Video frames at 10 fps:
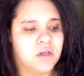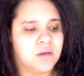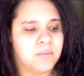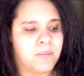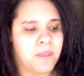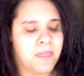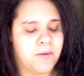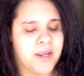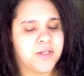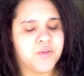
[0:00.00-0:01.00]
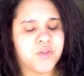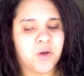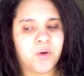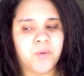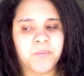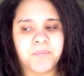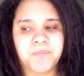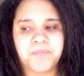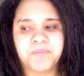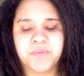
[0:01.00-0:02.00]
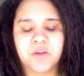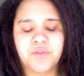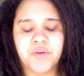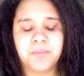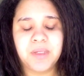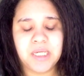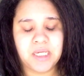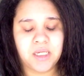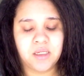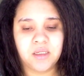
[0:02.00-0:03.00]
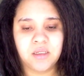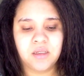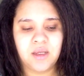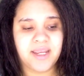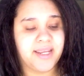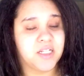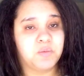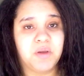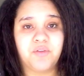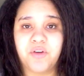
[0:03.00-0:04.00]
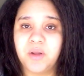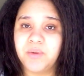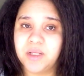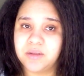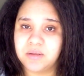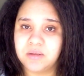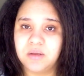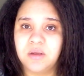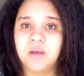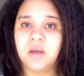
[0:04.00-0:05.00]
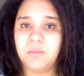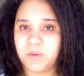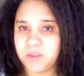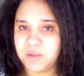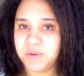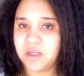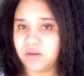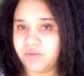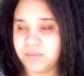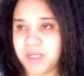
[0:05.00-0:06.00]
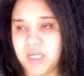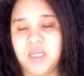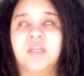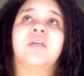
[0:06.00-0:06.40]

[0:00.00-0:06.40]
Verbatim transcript: Um, okay, so for me, I can't speak for anyone else. I'm only speaking for me.